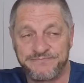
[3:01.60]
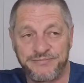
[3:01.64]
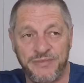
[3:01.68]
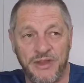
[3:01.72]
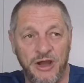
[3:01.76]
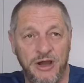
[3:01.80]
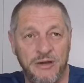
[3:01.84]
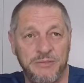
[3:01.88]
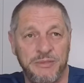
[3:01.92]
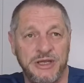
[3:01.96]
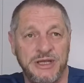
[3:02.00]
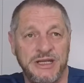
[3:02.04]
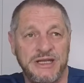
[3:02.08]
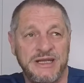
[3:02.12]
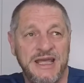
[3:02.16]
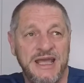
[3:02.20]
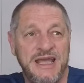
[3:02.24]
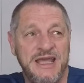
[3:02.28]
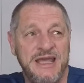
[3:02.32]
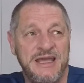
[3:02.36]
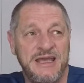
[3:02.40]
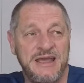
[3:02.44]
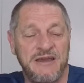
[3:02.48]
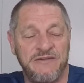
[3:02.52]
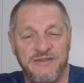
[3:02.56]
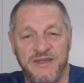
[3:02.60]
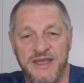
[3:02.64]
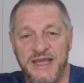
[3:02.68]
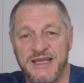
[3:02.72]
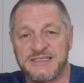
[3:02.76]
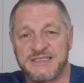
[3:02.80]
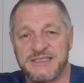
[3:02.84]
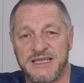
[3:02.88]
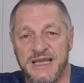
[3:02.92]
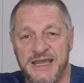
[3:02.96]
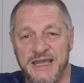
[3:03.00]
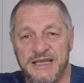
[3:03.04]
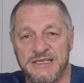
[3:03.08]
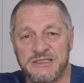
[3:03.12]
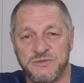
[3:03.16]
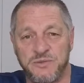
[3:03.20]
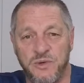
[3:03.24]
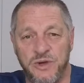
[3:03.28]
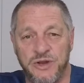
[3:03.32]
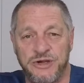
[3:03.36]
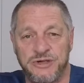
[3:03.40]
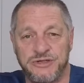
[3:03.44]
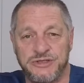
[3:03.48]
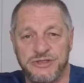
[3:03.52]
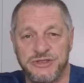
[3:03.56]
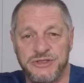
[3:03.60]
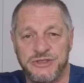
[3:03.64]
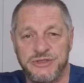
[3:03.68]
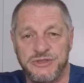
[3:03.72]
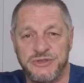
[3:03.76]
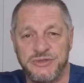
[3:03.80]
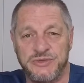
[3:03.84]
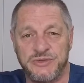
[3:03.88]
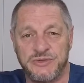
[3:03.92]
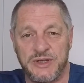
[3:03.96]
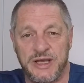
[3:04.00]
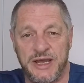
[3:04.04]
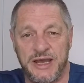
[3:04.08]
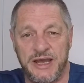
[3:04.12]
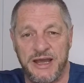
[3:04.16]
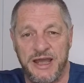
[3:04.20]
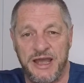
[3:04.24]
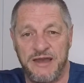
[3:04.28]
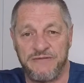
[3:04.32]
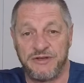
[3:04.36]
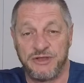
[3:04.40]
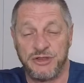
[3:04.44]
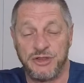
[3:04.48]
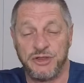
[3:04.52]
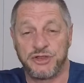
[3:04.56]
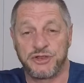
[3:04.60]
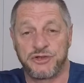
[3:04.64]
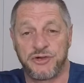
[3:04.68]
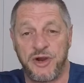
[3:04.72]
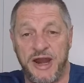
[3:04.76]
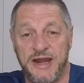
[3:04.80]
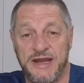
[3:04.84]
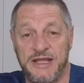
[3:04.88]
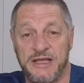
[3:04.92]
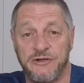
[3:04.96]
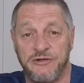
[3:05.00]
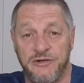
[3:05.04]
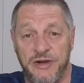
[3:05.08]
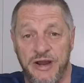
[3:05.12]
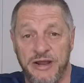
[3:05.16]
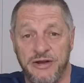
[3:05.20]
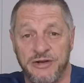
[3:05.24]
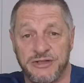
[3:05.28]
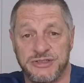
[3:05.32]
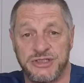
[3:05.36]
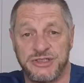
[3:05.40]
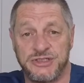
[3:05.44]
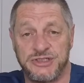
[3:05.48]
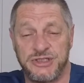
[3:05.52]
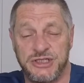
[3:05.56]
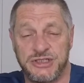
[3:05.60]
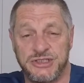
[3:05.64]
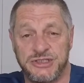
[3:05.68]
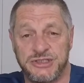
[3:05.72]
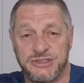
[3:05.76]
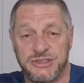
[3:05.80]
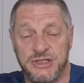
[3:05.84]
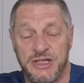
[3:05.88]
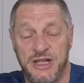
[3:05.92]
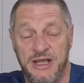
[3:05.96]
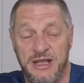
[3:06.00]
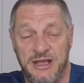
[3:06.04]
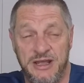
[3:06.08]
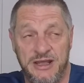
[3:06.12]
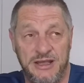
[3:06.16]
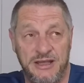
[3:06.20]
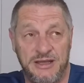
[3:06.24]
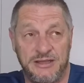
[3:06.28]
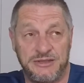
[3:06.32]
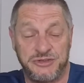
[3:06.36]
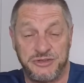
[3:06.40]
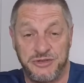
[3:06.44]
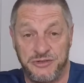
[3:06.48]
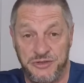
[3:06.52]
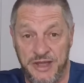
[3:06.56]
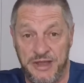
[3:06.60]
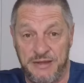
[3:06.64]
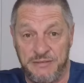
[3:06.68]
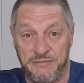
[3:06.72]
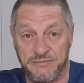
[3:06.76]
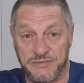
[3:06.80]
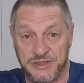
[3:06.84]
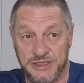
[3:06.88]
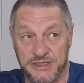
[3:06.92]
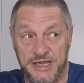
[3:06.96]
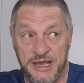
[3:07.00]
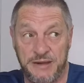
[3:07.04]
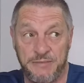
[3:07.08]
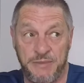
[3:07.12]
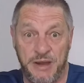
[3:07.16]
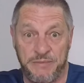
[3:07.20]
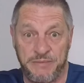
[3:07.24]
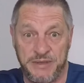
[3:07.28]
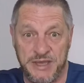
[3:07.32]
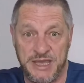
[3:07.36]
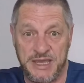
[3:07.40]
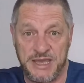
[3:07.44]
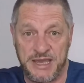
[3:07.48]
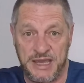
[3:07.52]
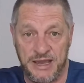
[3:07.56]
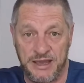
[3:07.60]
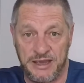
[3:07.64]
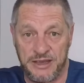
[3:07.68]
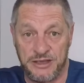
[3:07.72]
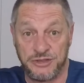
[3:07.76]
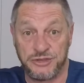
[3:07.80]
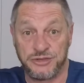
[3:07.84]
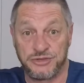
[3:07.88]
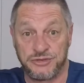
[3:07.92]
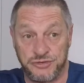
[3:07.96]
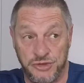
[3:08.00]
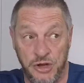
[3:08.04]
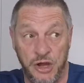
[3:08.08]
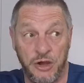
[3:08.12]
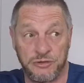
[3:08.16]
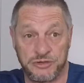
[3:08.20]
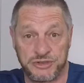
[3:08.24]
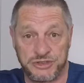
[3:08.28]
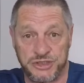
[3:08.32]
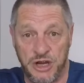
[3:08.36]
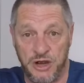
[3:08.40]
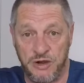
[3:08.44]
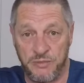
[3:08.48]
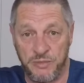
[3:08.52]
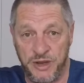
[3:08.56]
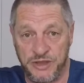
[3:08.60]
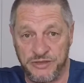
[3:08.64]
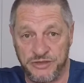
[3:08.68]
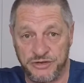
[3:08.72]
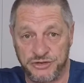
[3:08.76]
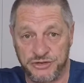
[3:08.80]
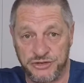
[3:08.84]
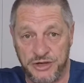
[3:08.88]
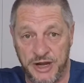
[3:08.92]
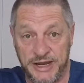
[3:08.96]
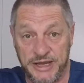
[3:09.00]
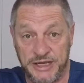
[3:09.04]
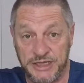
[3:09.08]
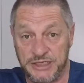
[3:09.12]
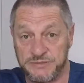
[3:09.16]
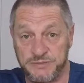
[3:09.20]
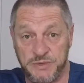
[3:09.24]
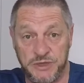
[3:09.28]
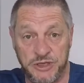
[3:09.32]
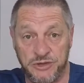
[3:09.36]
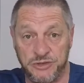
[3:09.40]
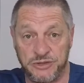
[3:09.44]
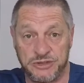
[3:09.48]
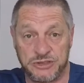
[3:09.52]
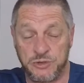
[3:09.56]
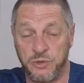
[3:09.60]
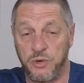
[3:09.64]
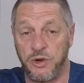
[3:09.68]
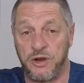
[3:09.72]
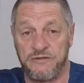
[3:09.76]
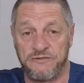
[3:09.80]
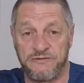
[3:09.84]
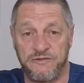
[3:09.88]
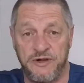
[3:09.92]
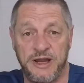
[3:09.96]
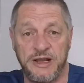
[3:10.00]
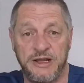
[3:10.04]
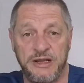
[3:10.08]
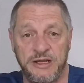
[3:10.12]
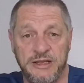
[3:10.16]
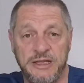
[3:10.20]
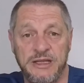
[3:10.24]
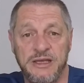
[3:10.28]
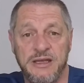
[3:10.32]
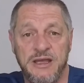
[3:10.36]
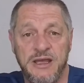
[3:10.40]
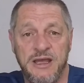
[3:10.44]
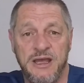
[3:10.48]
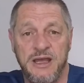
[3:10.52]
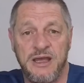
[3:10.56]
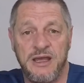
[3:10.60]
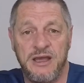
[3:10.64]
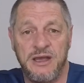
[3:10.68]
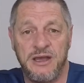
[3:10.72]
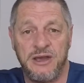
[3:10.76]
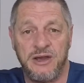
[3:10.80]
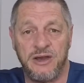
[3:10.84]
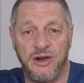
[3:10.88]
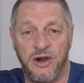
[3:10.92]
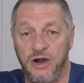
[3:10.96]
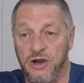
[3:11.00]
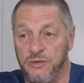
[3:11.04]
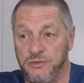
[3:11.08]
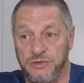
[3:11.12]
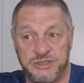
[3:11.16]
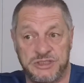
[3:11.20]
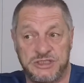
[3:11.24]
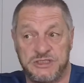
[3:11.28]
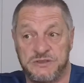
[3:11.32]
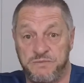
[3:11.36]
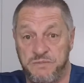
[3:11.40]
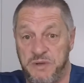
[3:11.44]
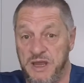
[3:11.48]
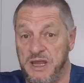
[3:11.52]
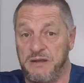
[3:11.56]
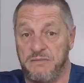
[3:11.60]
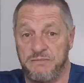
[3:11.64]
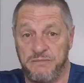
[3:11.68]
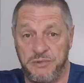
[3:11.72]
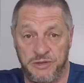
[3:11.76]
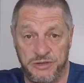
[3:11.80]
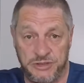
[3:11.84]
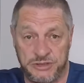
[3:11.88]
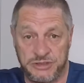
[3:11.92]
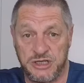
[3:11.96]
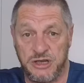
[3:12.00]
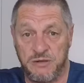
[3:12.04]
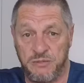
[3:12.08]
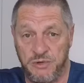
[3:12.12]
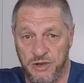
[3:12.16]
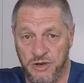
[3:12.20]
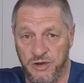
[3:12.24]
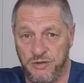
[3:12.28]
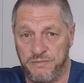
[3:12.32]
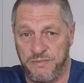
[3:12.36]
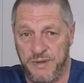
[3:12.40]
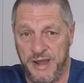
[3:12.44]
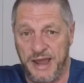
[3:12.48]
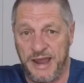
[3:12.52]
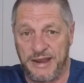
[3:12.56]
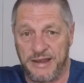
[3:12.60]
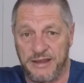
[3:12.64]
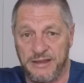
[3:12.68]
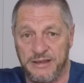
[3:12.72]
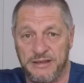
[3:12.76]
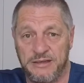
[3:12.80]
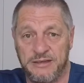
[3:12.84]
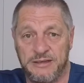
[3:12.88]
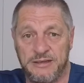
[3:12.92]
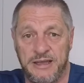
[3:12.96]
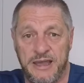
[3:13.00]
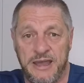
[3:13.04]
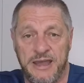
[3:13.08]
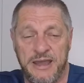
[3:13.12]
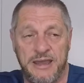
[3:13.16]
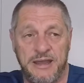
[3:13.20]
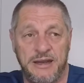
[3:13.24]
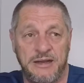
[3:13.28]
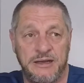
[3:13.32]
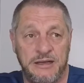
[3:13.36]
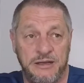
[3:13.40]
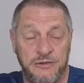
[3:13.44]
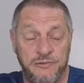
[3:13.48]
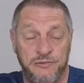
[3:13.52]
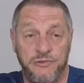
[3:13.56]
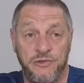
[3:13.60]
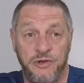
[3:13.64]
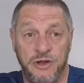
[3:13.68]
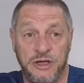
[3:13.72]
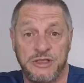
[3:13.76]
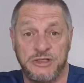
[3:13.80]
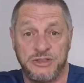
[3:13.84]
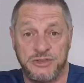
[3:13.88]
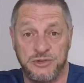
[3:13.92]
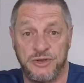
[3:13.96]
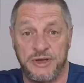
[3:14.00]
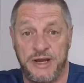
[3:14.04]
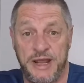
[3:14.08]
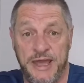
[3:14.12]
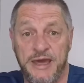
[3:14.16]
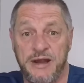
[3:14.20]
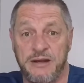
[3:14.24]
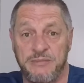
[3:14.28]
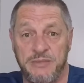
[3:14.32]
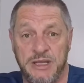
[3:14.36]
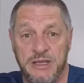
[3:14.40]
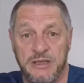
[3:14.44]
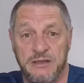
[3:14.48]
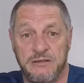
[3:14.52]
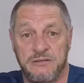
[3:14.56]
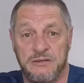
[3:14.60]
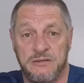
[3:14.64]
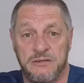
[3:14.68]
I mean, if the SAS wanted to have a new training ground, I suggest to them to come up here and I'll show them where the track is, because quite frankly, I was spent by the time I got back and it really took it out of me.